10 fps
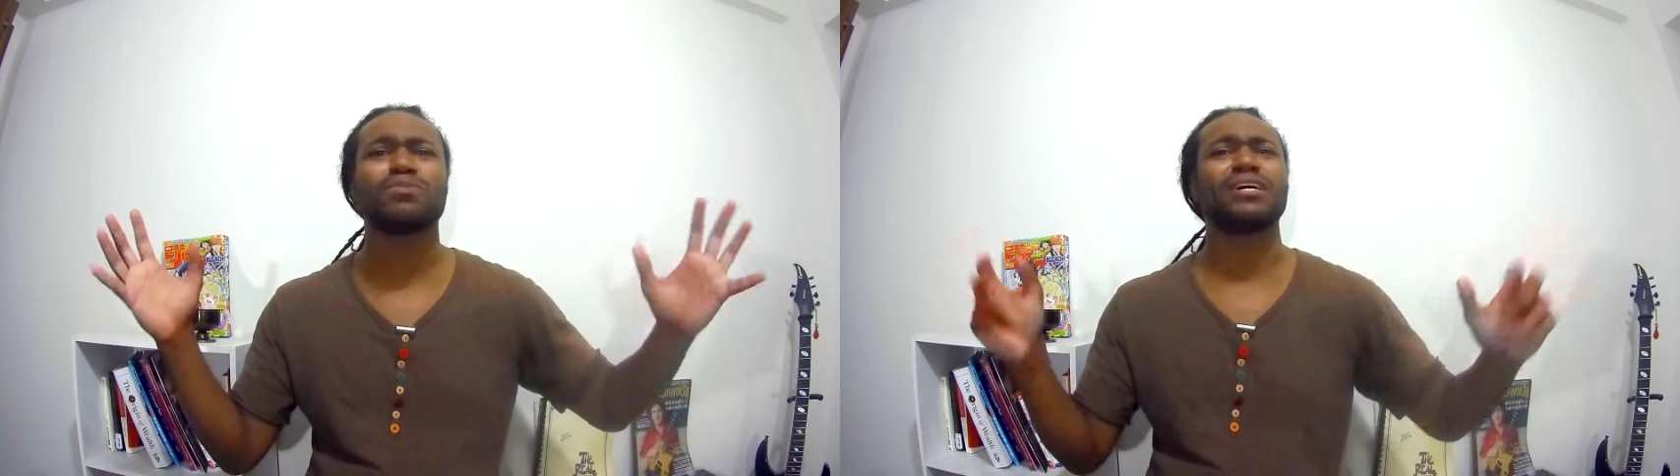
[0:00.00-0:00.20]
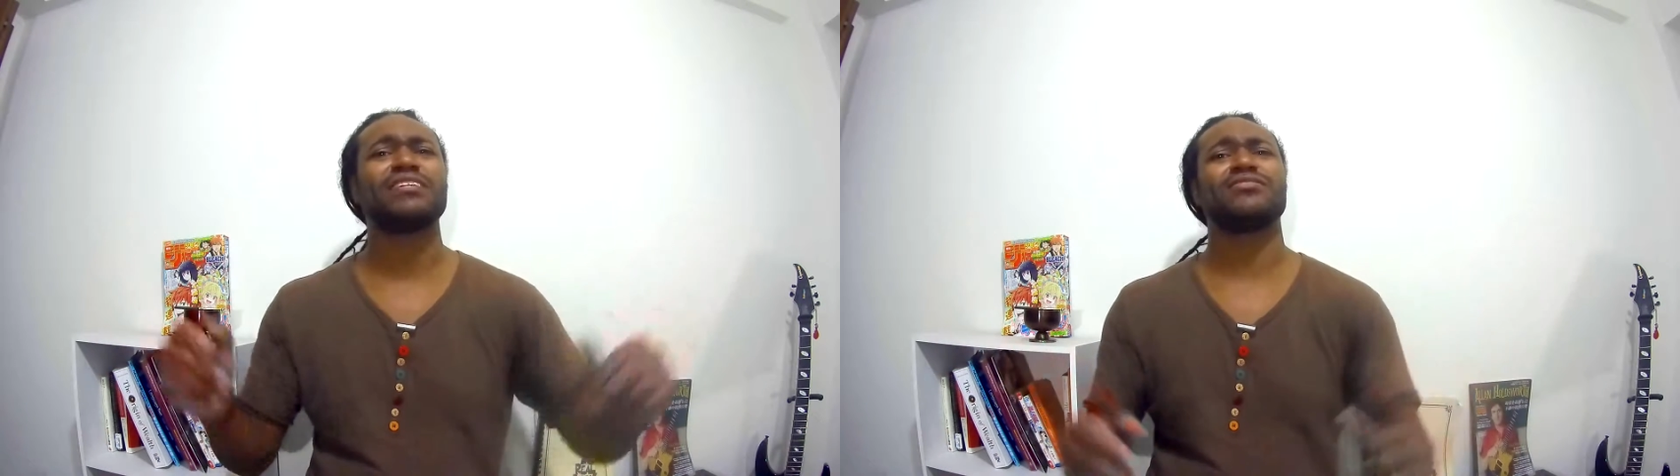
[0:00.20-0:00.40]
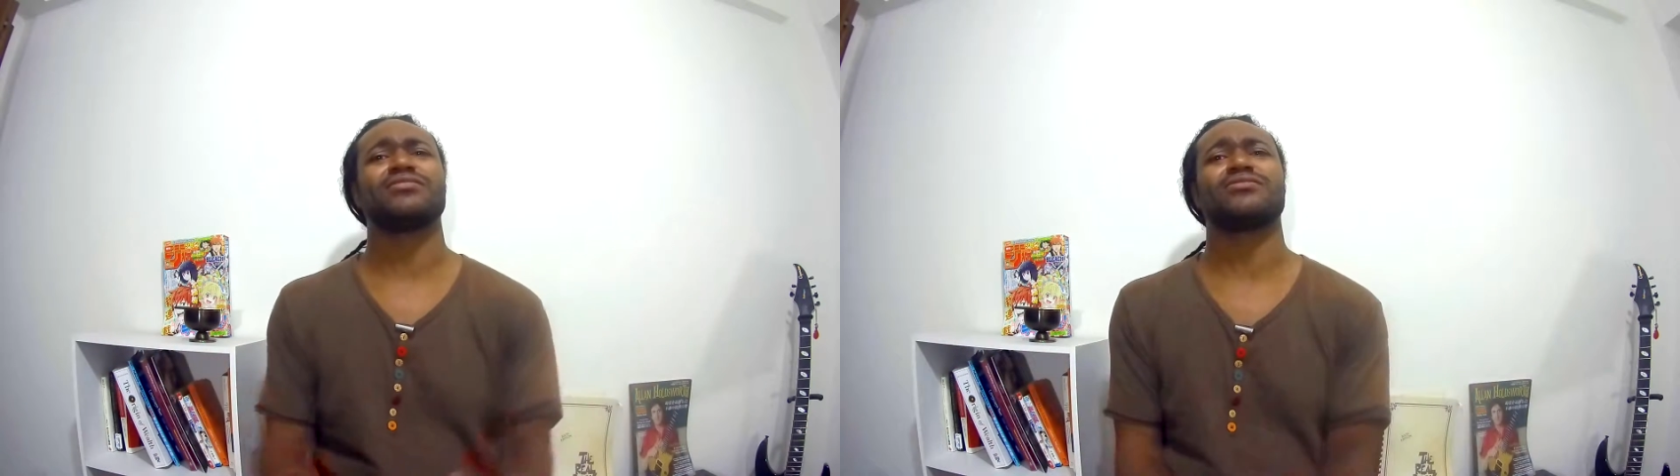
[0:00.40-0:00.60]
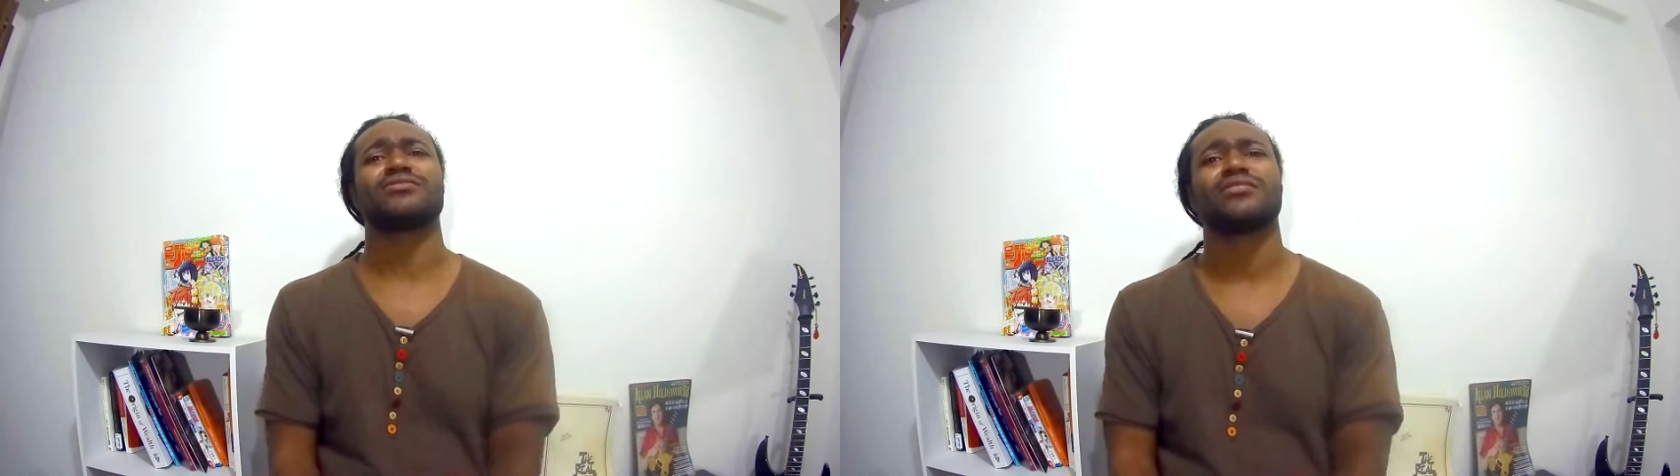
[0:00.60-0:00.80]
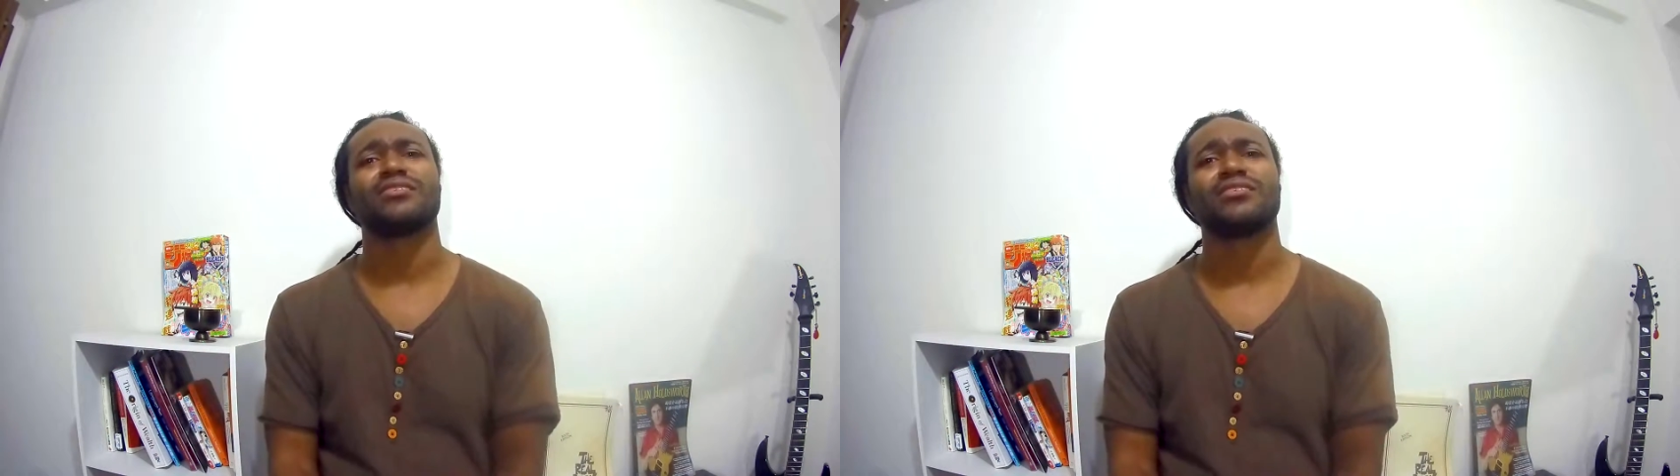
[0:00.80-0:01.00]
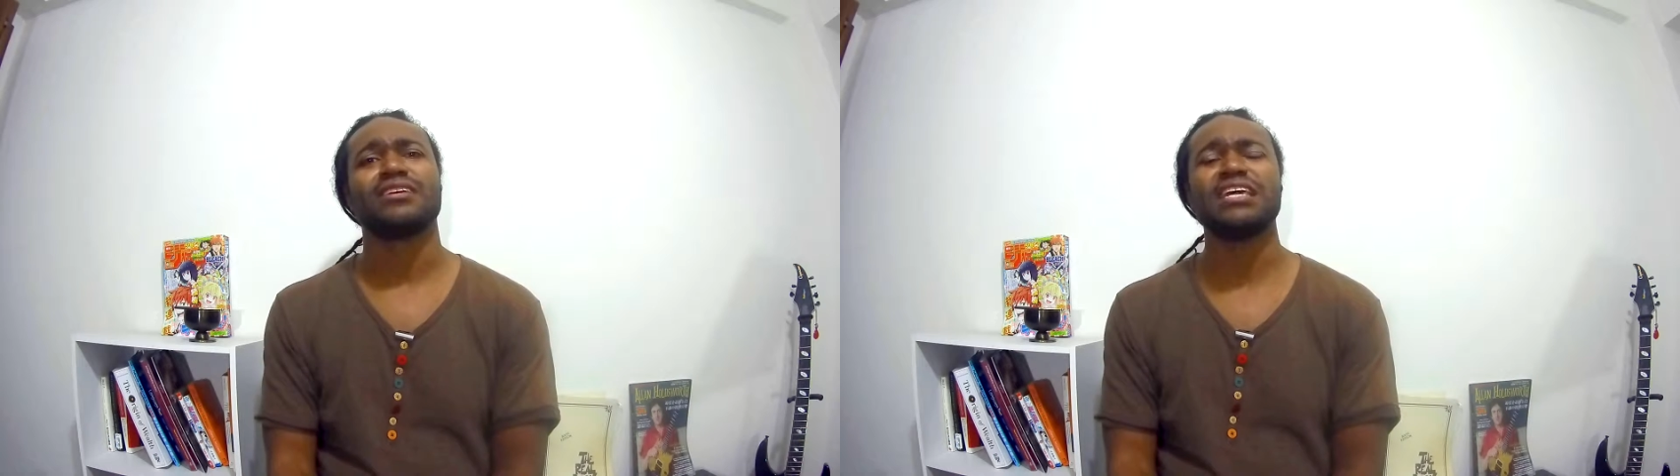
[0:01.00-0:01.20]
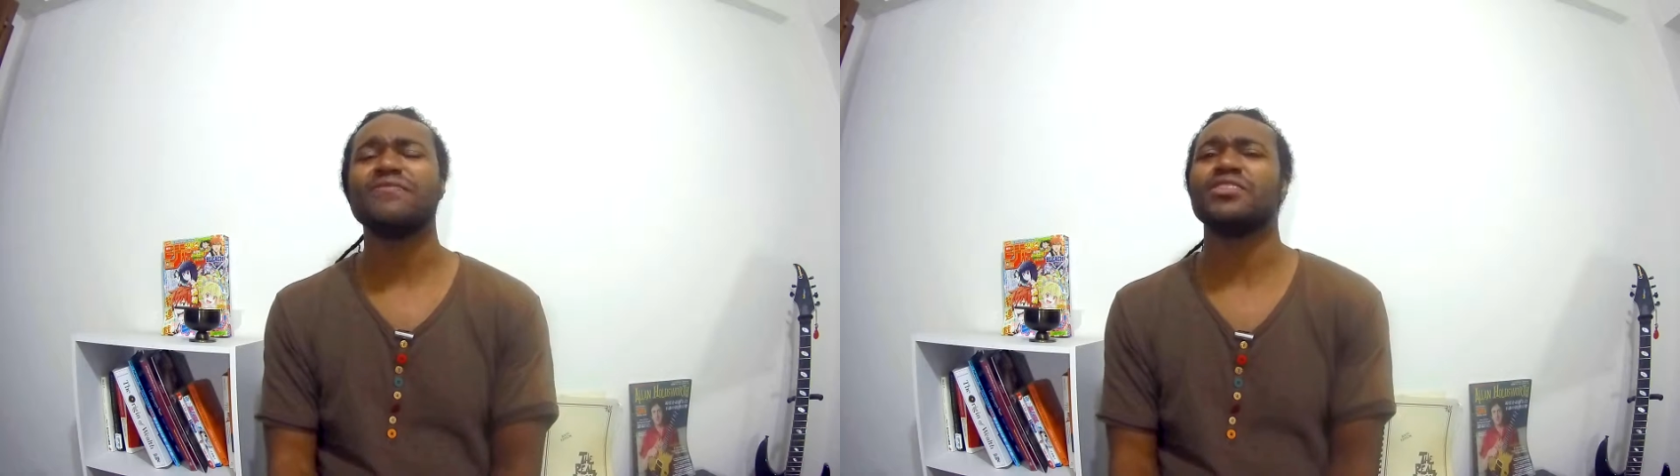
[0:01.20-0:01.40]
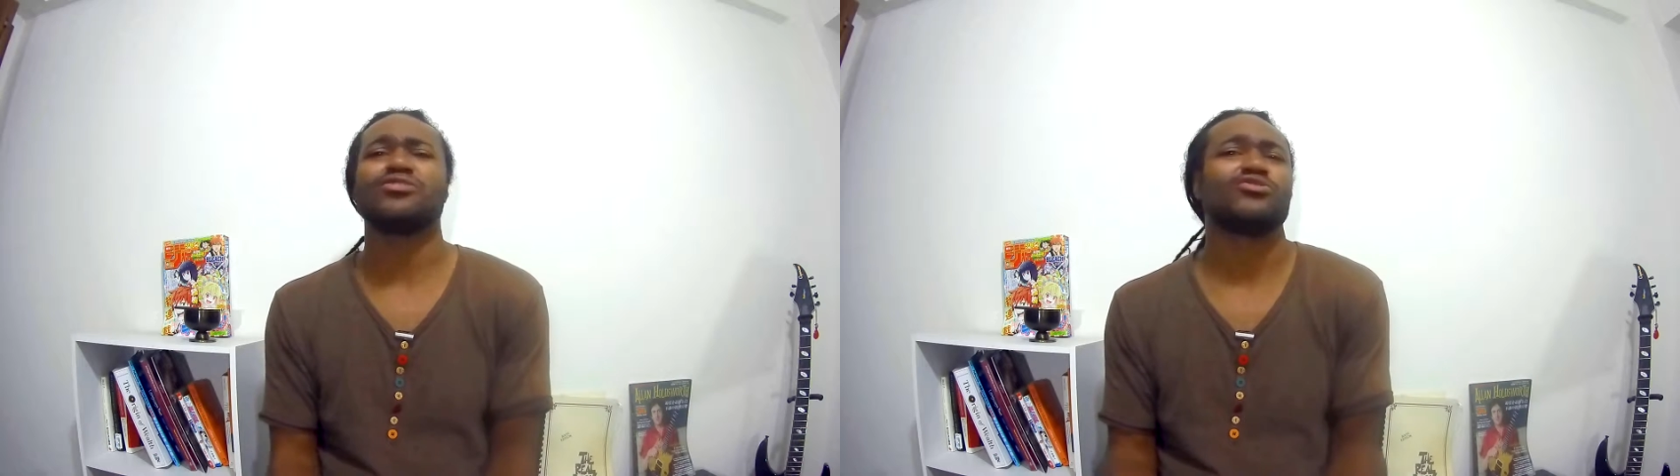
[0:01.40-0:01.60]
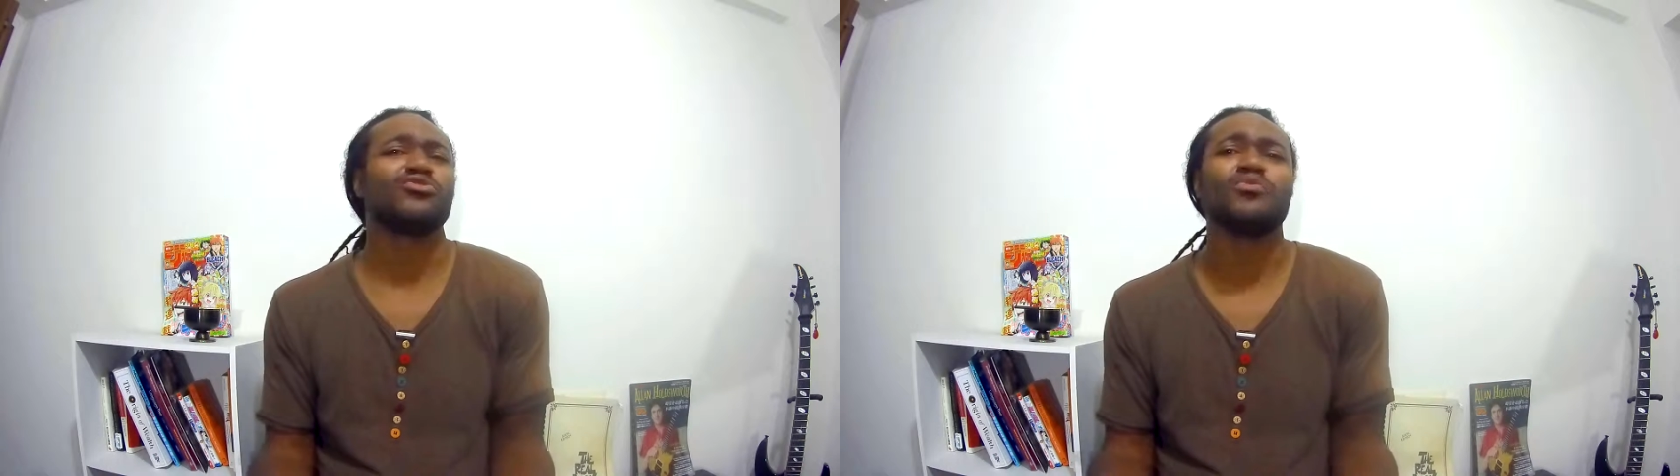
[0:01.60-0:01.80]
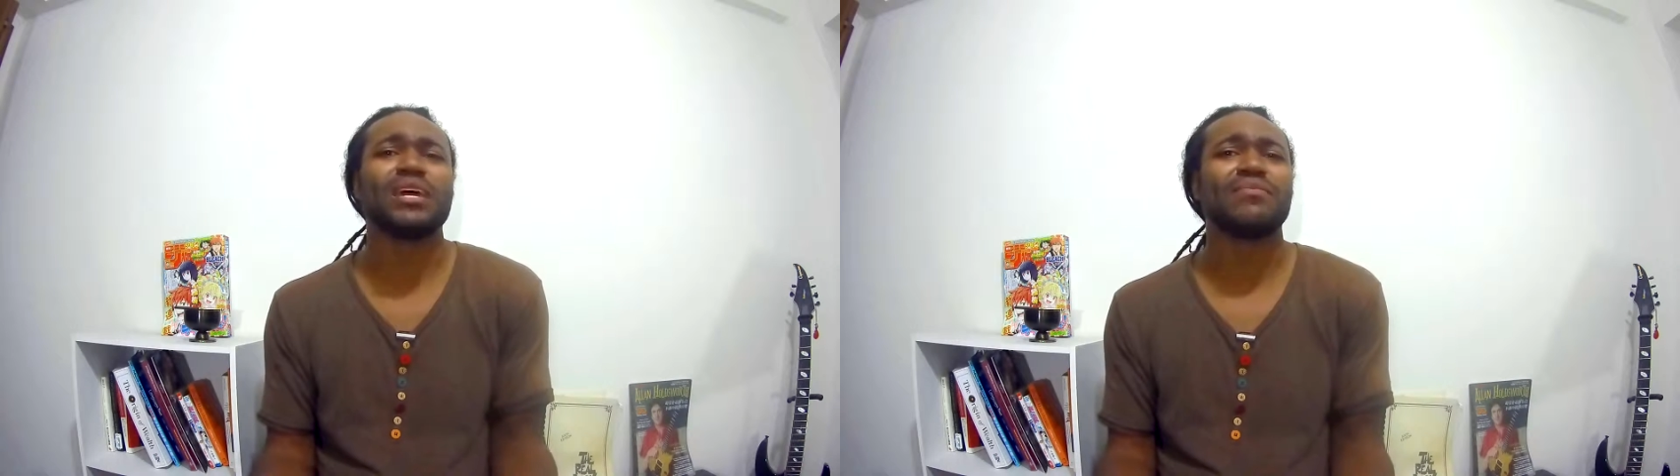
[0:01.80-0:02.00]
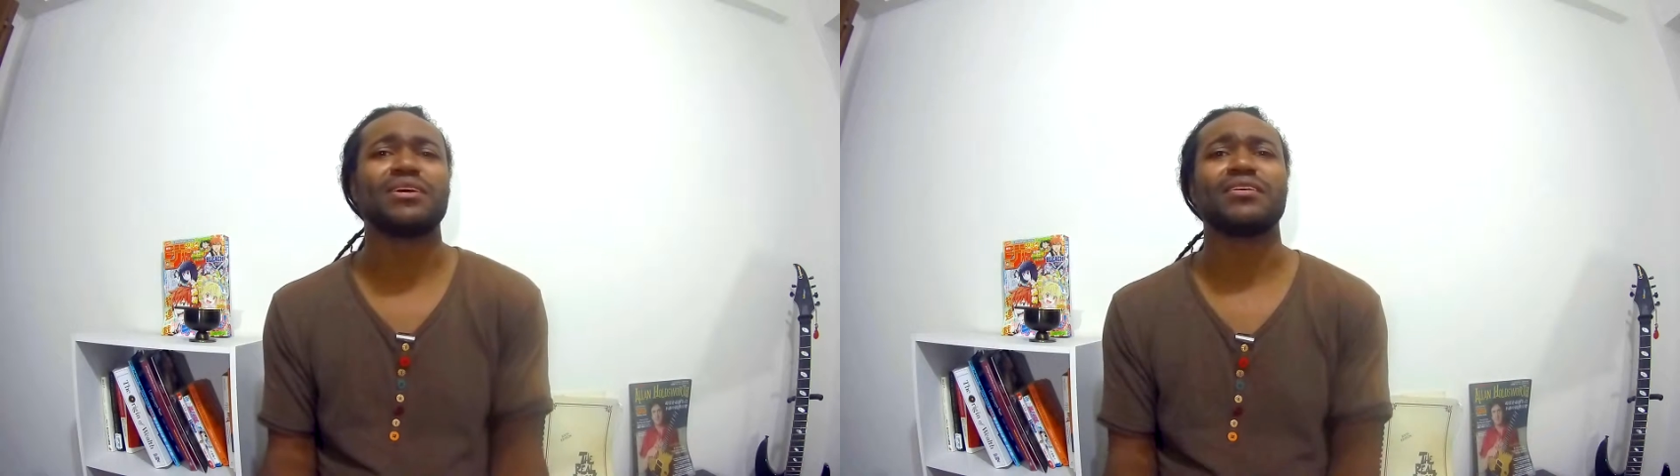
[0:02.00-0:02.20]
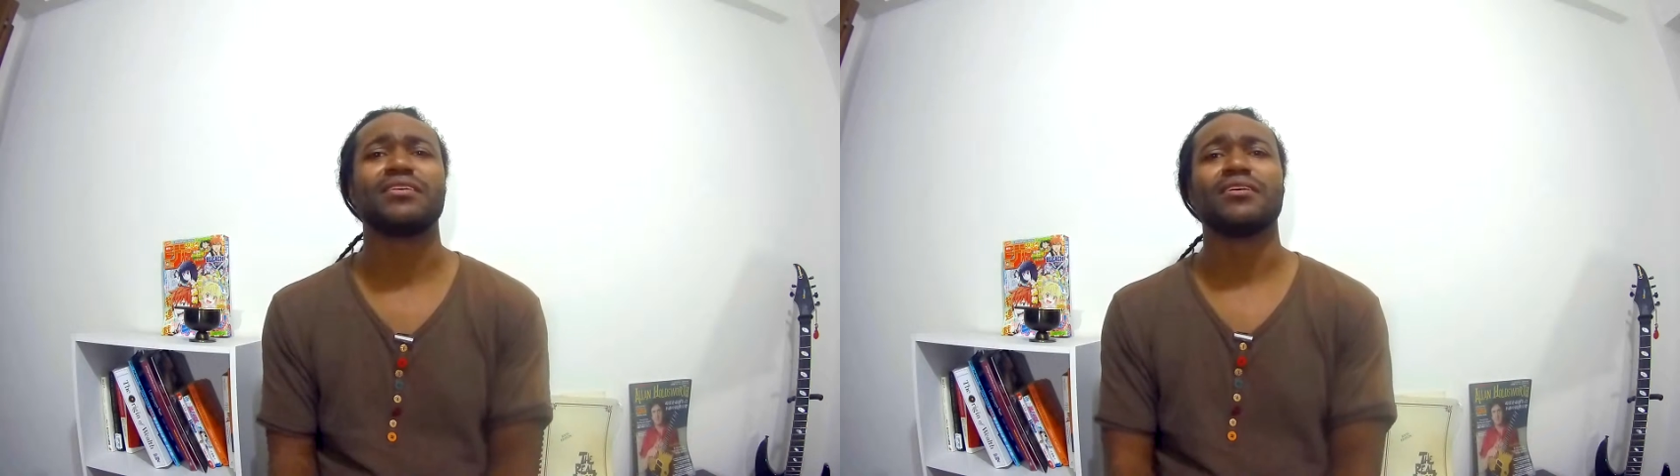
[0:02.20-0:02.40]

places. Even the zoo, maybe.